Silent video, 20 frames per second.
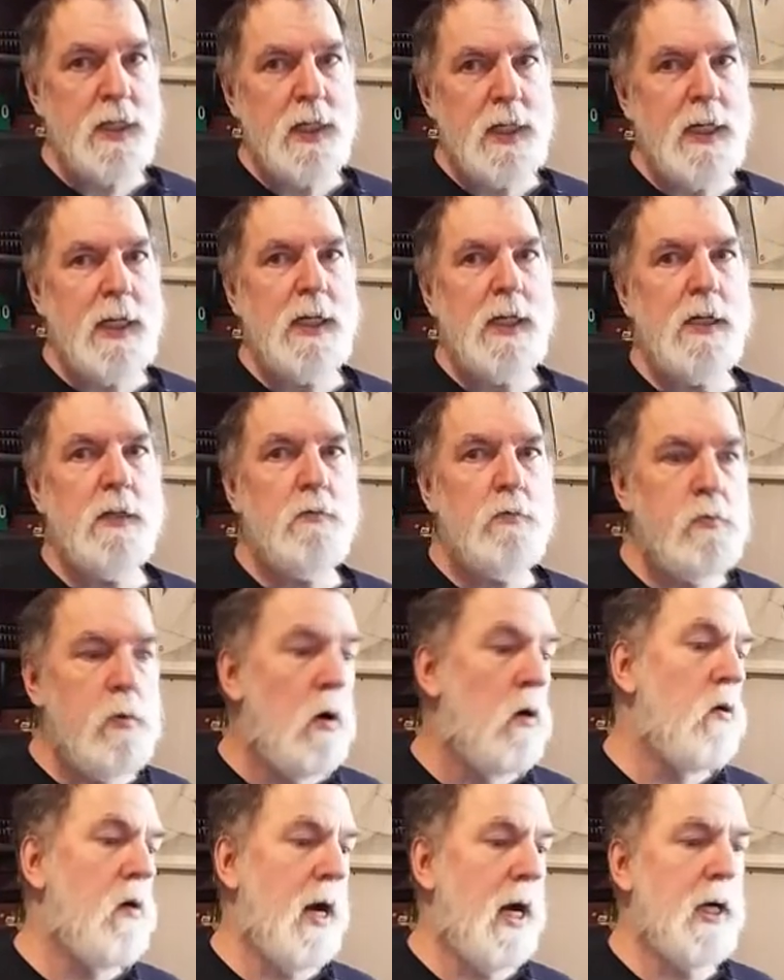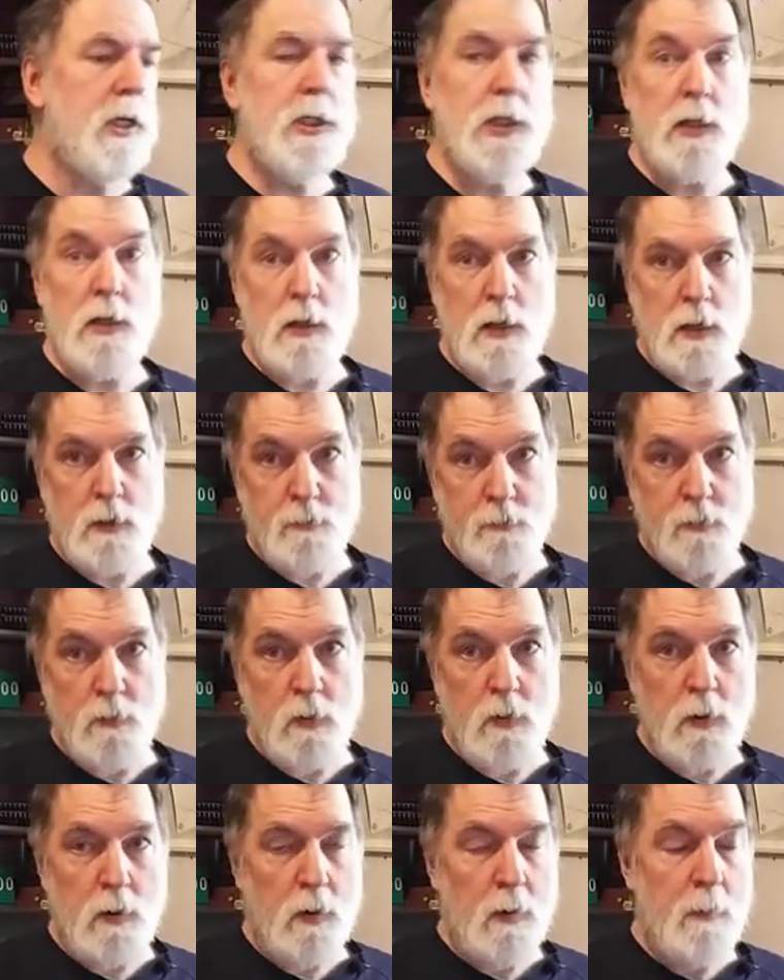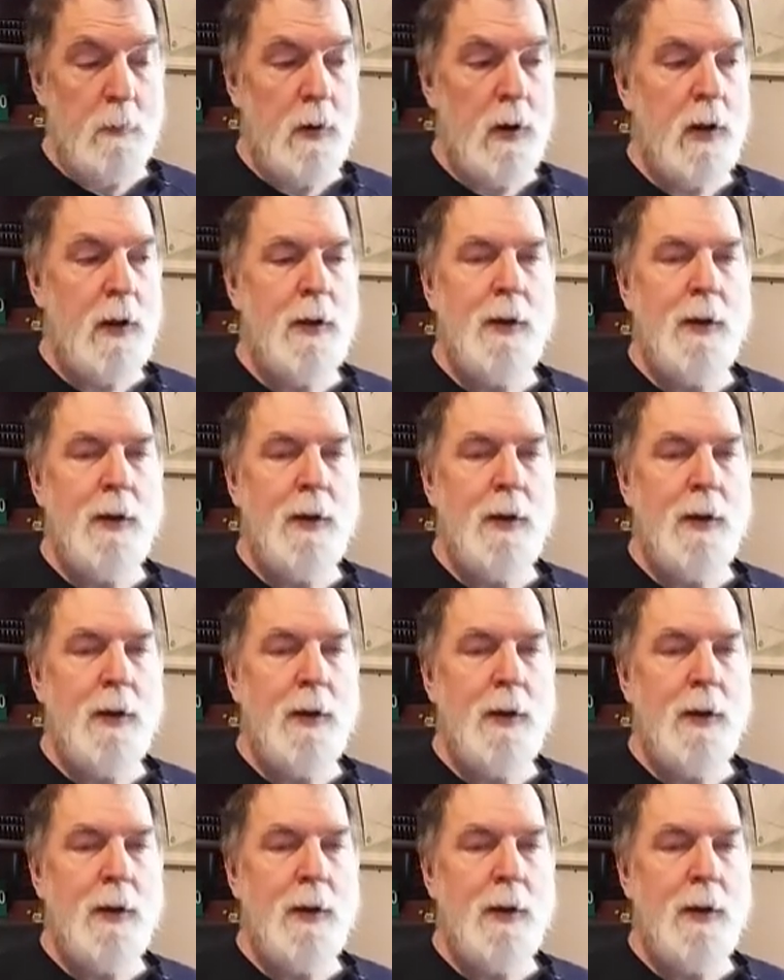is row echelon form.